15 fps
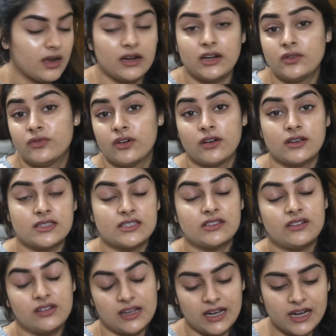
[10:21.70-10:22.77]
And it works
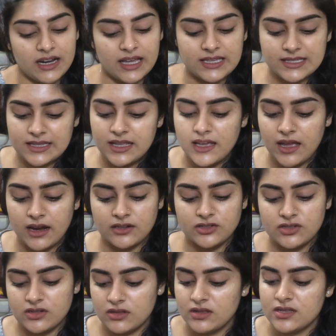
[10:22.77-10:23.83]
really nicely.
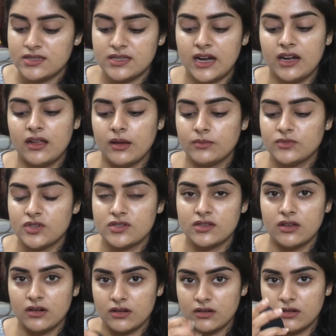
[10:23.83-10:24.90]
And this side, I'm just
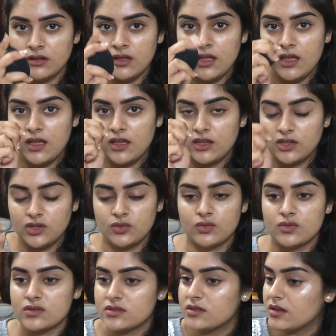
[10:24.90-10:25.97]
gonna
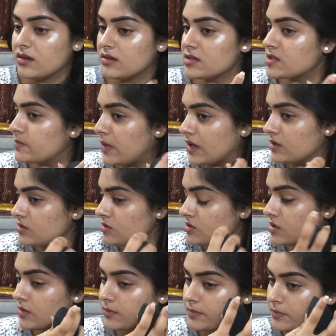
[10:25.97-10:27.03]
use the sponge.